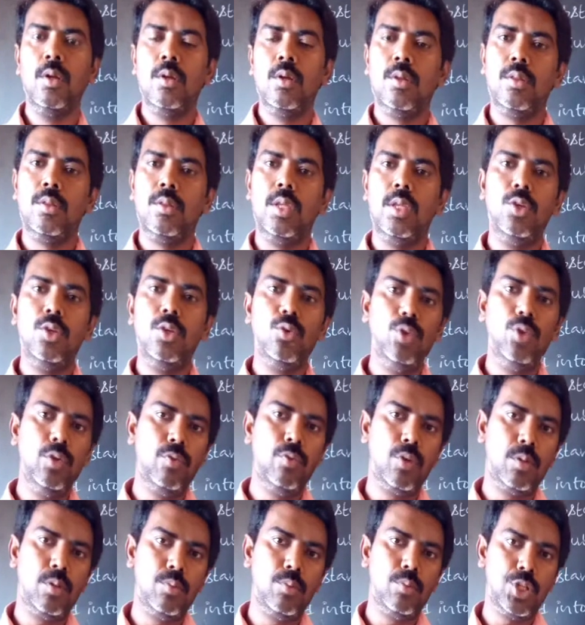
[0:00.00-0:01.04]
The
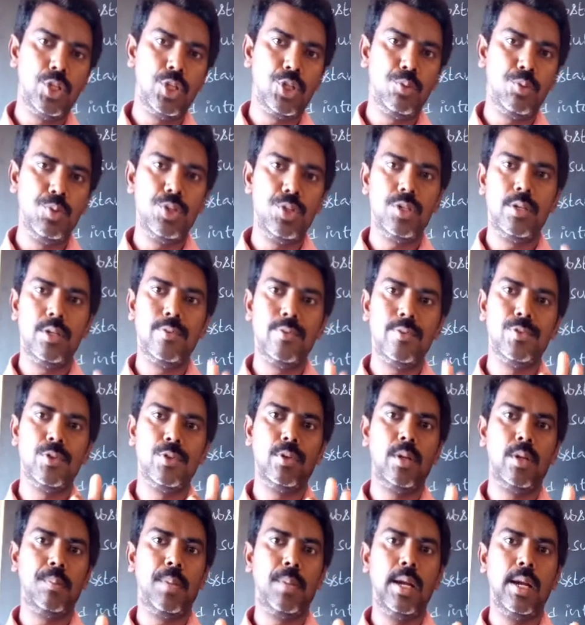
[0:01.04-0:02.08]
uniform distribution of
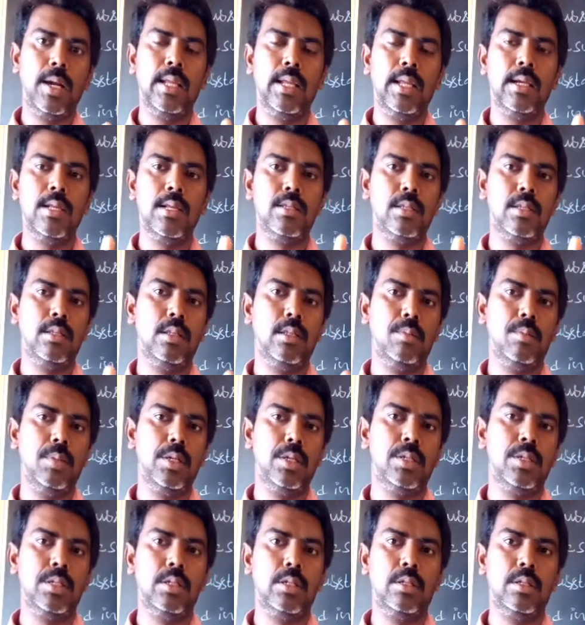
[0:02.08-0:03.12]
sugar particles in the
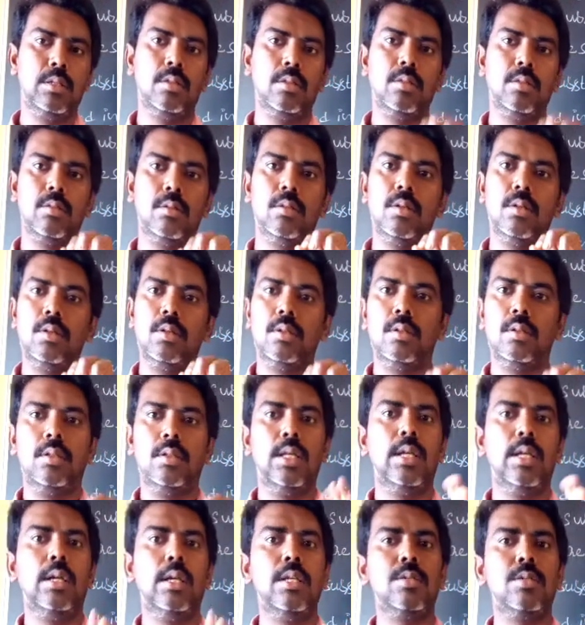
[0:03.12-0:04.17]
mixture,
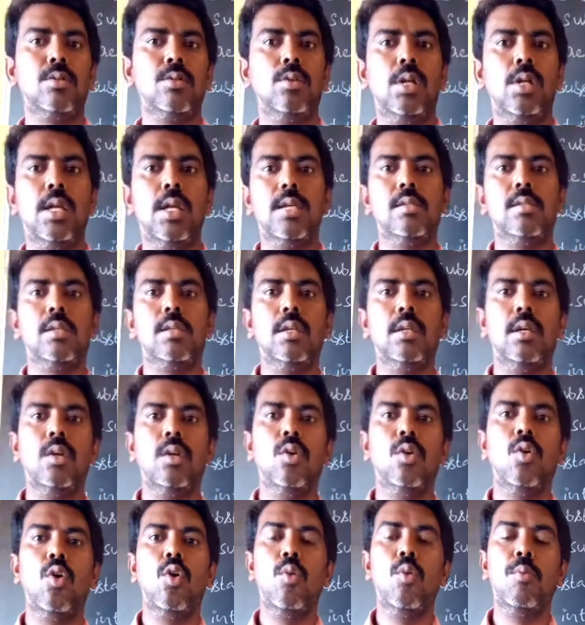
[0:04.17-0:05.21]
then it is called as a
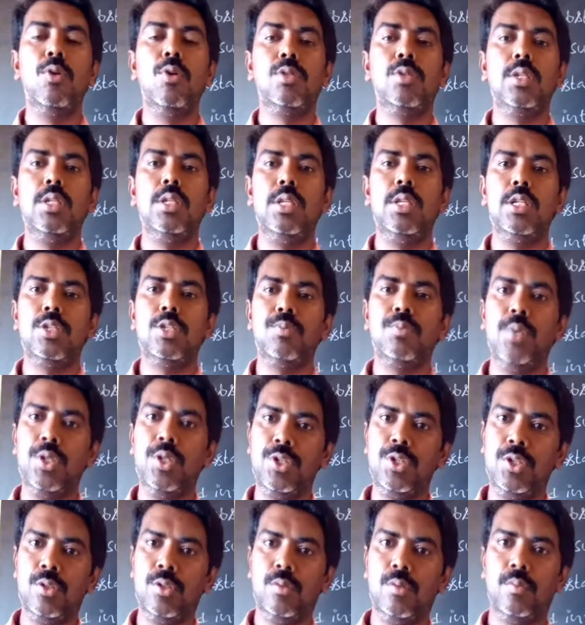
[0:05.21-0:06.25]
homogeneous
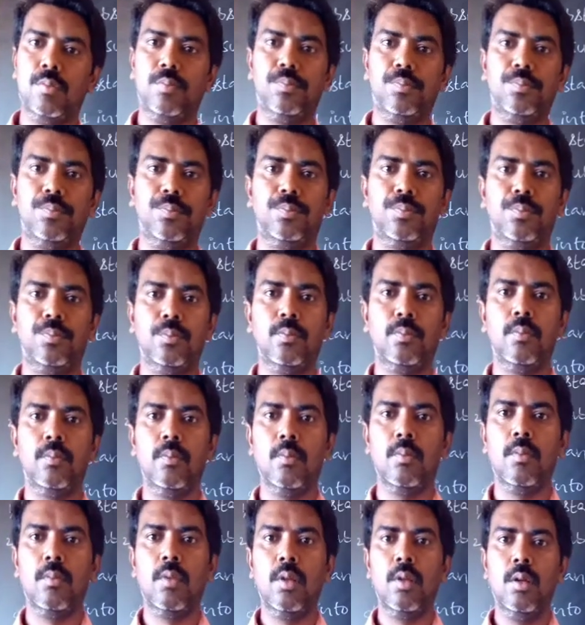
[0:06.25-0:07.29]
mixture.
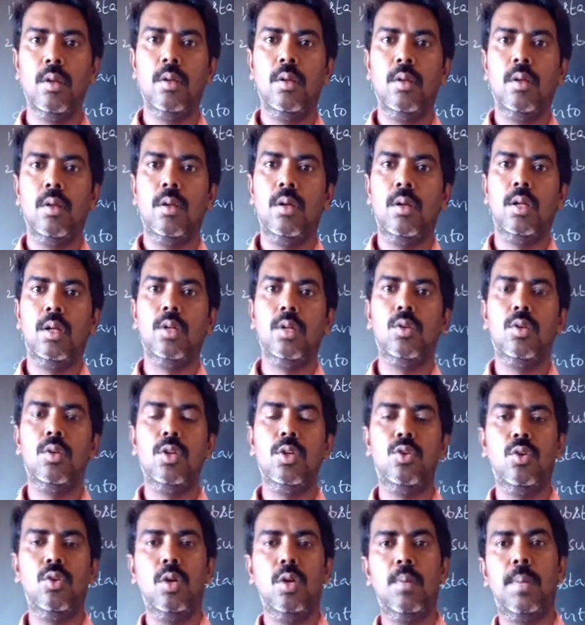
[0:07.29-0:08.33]
Not only
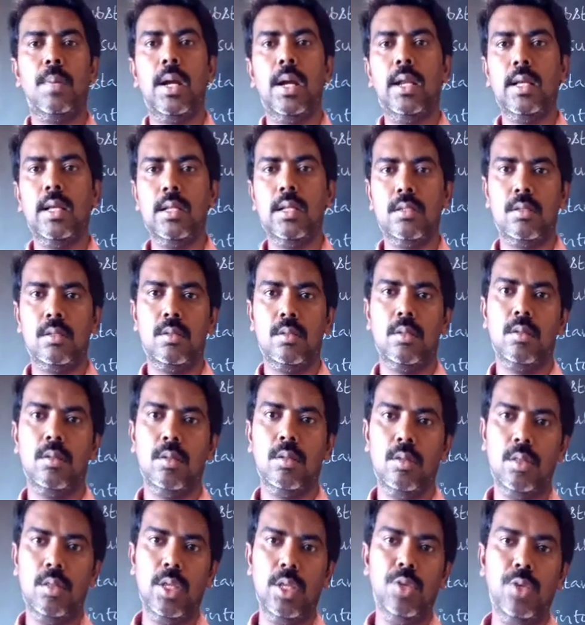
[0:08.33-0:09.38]
sugar particles,
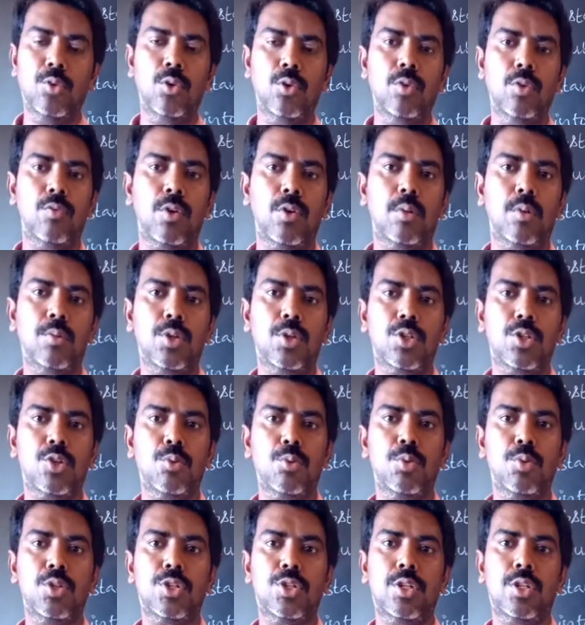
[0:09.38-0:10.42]
the uniform
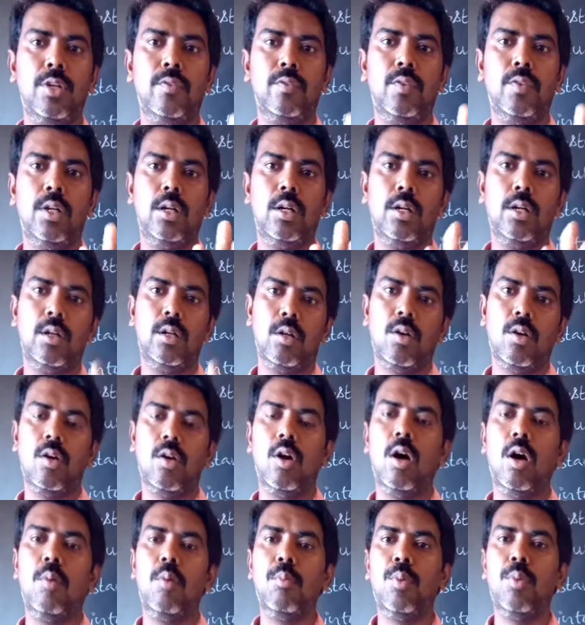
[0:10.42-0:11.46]
distribution of the
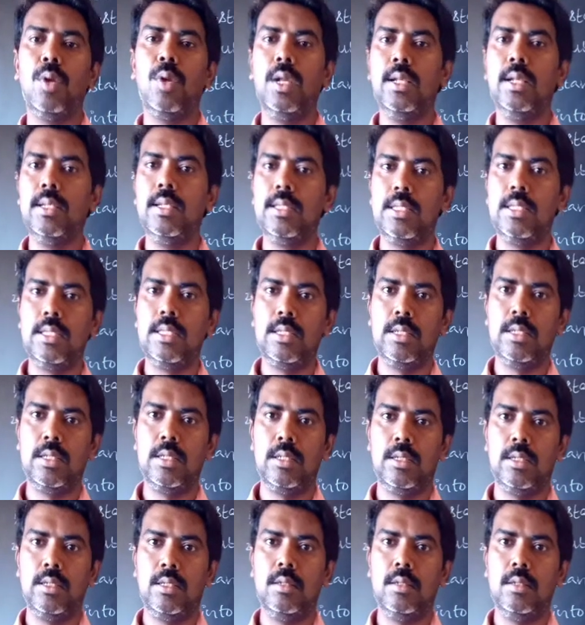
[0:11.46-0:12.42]
components